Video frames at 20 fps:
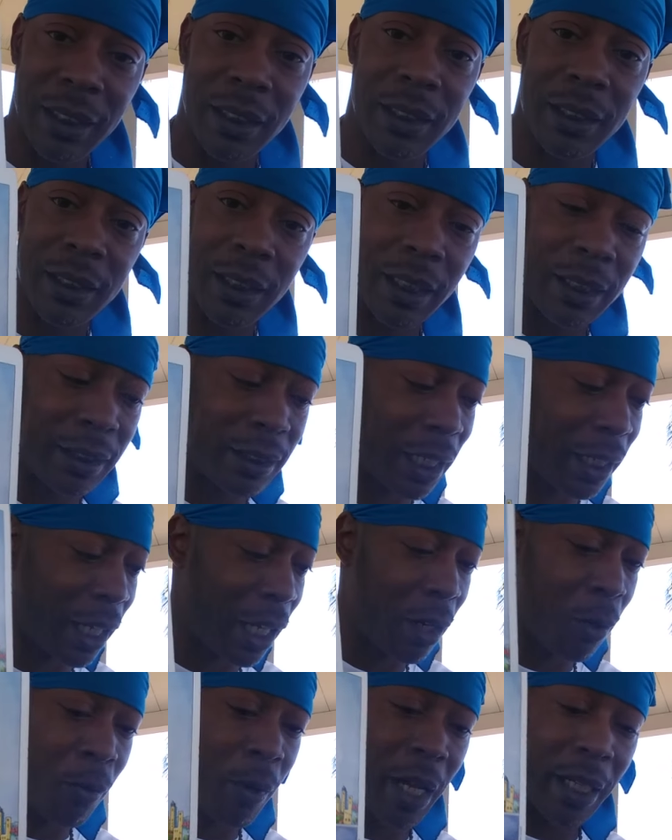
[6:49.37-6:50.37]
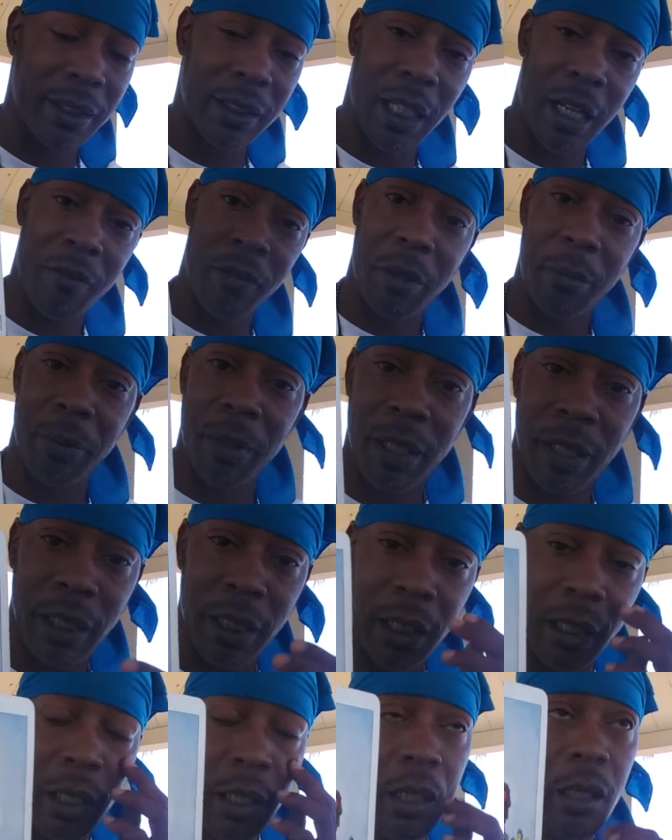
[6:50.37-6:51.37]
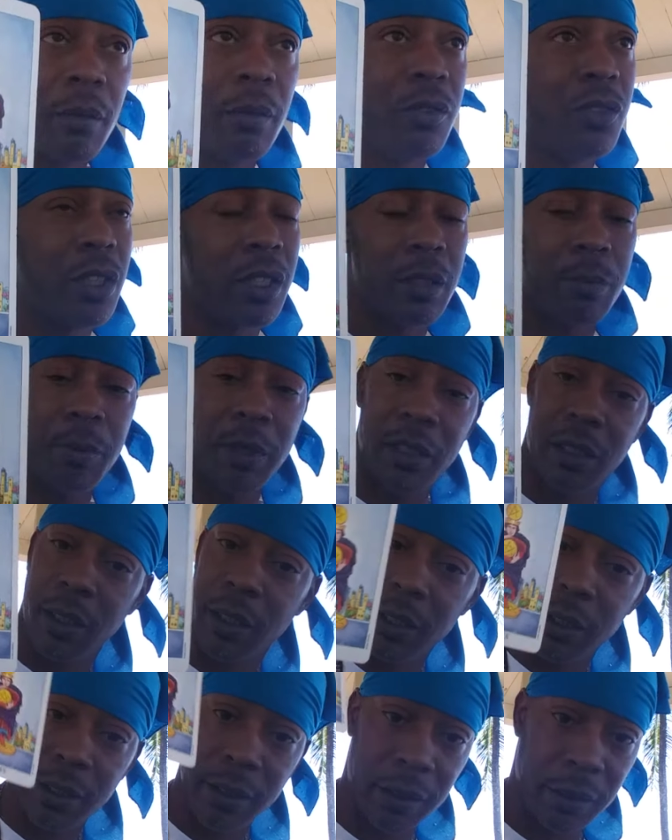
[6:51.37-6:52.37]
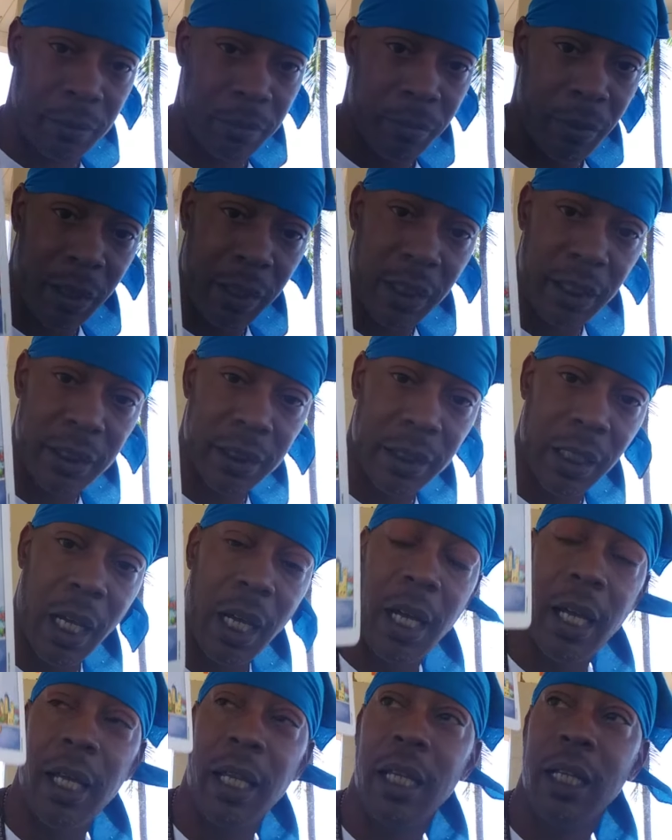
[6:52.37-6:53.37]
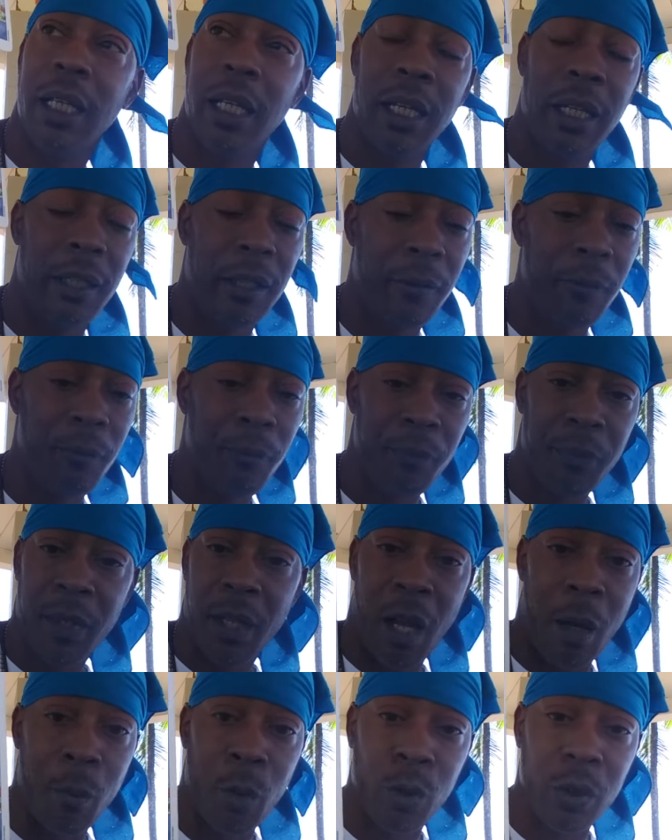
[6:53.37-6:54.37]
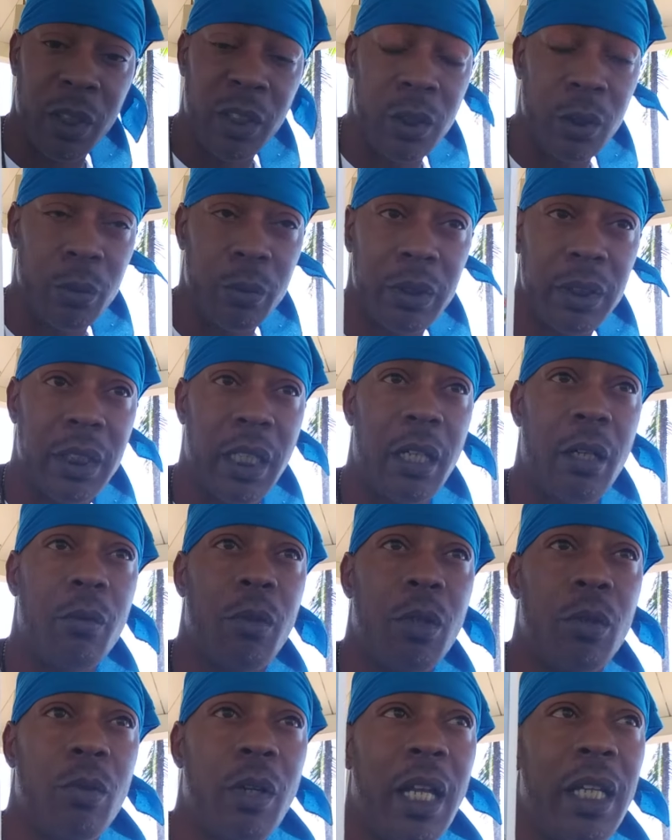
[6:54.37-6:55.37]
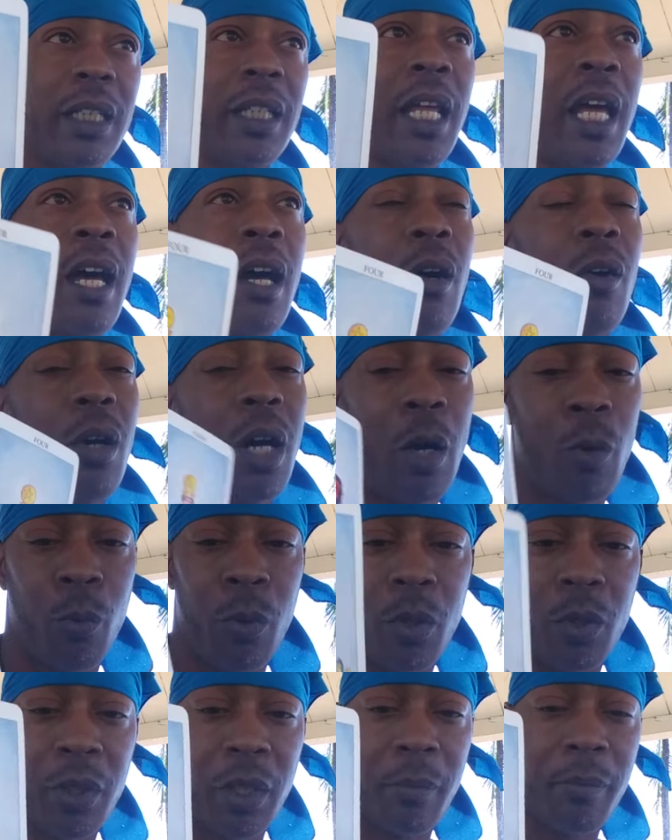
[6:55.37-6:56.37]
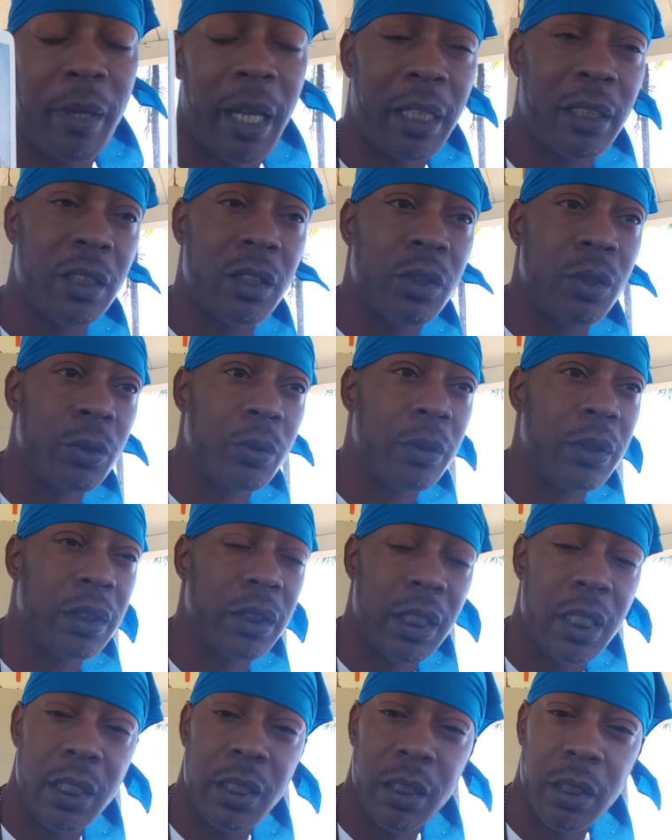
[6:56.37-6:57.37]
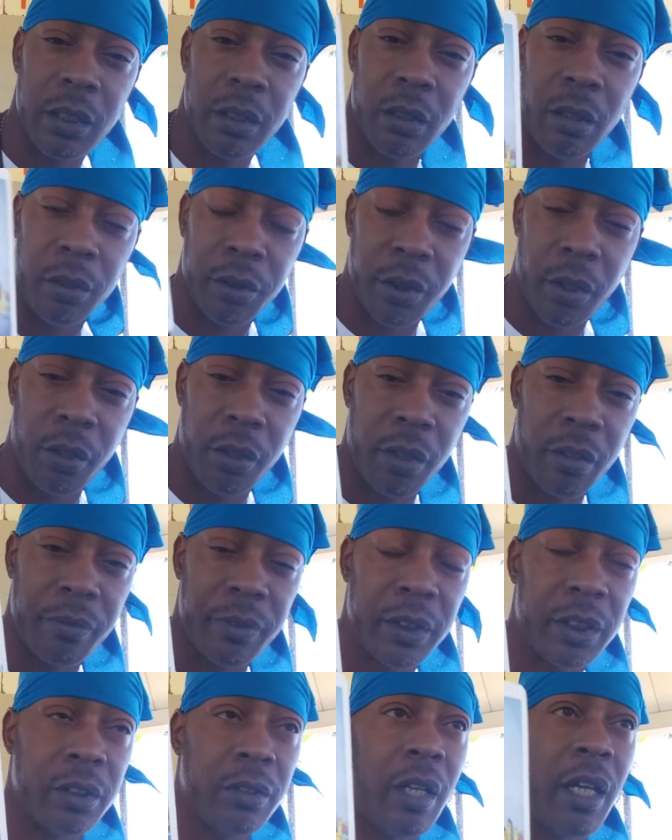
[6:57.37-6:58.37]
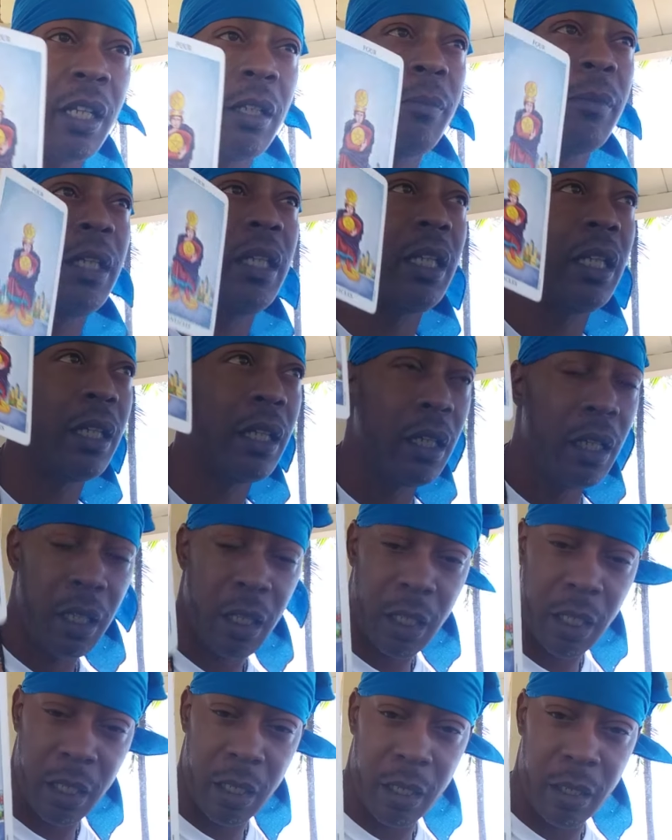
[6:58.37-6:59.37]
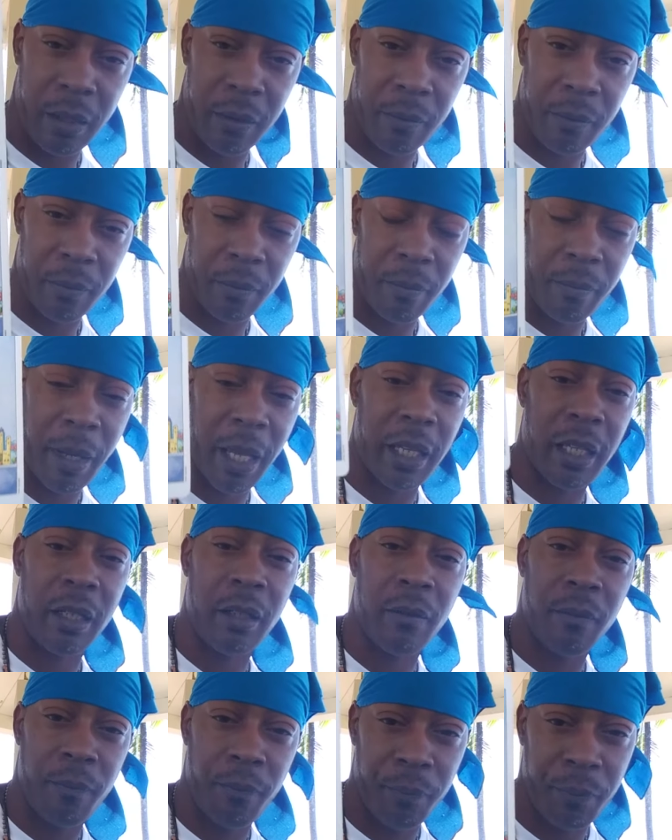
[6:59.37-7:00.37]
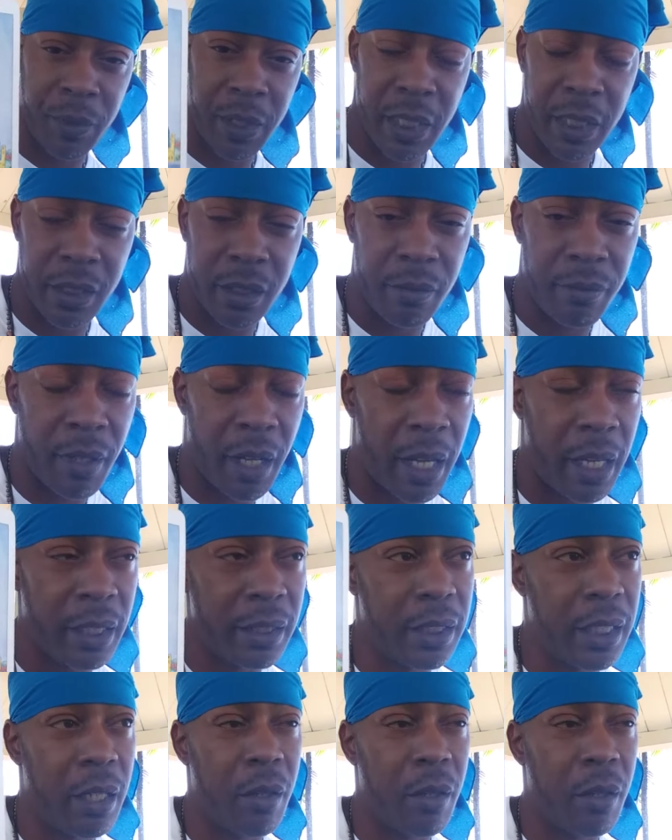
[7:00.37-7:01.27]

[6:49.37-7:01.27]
in a sense. I got to watch every penny just because money's tight and I'm only doing tarot right now. I will get back to doing teaching alternative astronomy and making these divine